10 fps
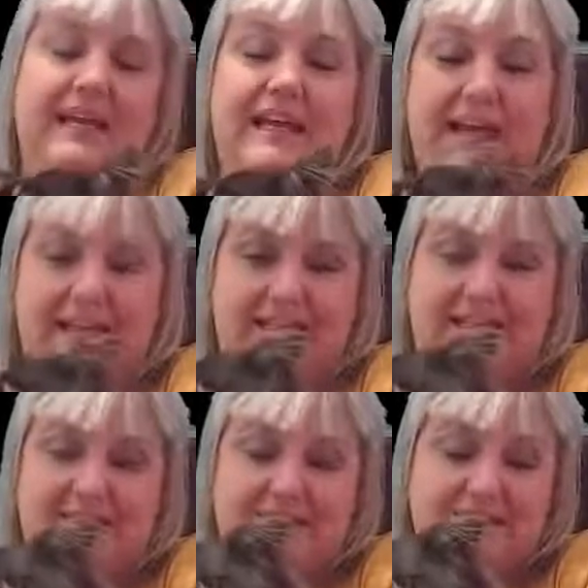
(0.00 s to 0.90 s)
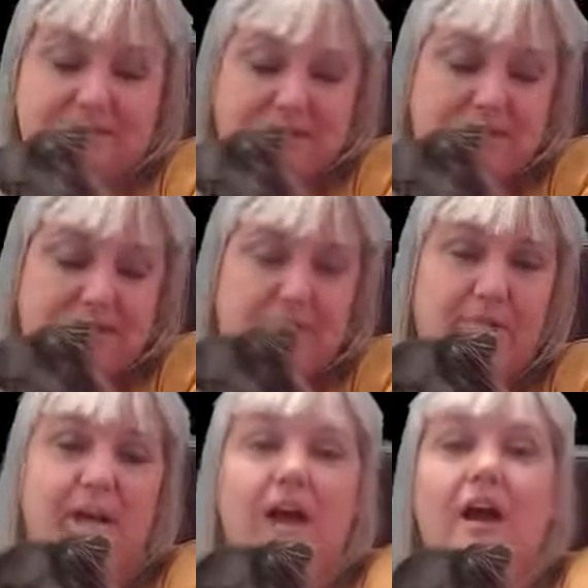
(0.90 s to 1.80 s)
Yes, we do.
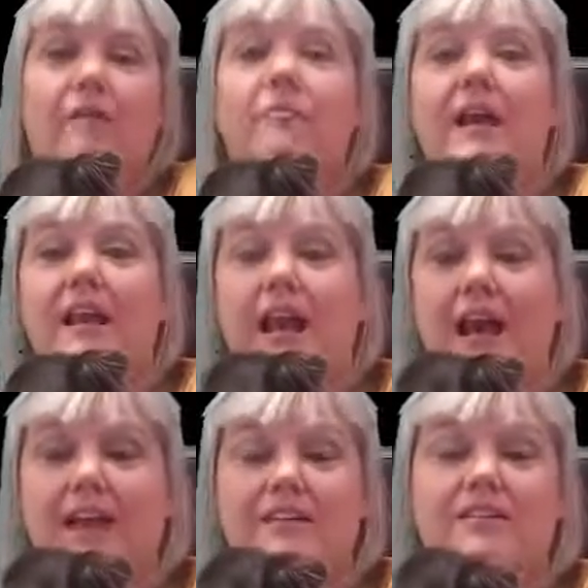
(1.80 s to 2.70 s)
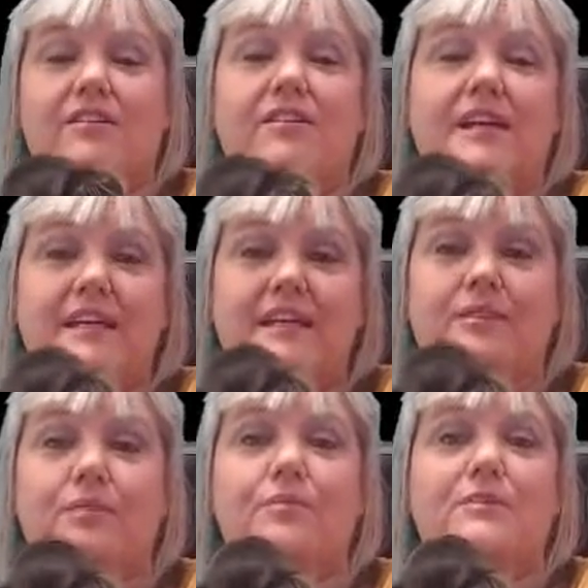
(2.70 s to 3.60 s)
My legs are
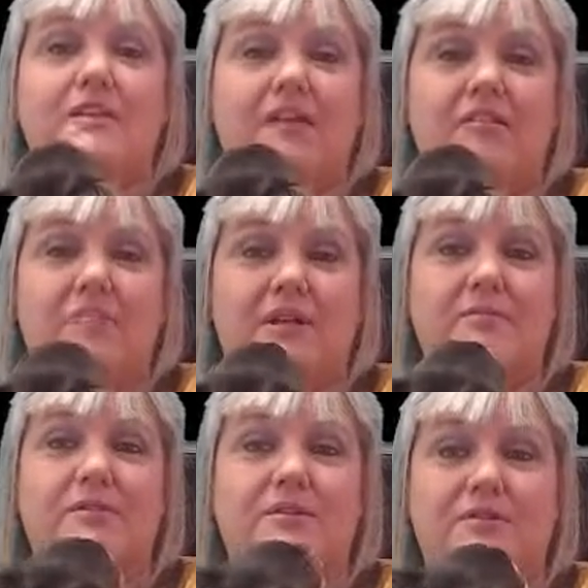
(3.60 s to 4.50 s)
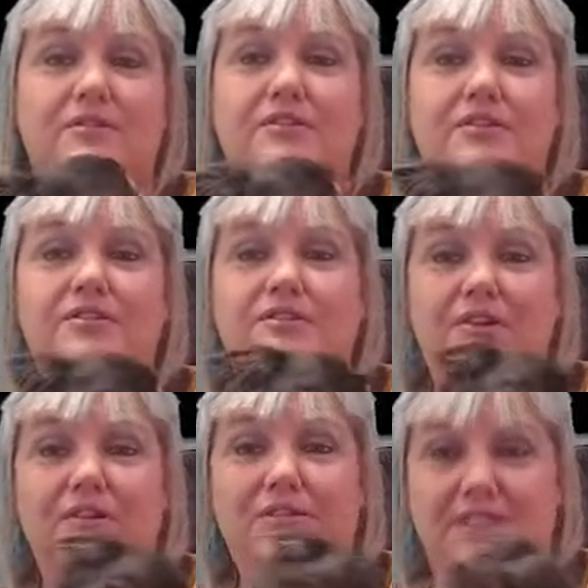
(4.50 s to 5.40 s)
heating up terribly because I've got
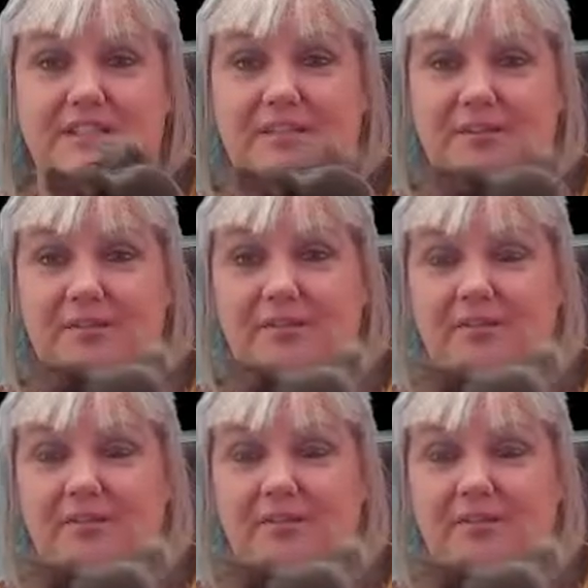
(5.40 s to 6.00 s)
stars sitting on them,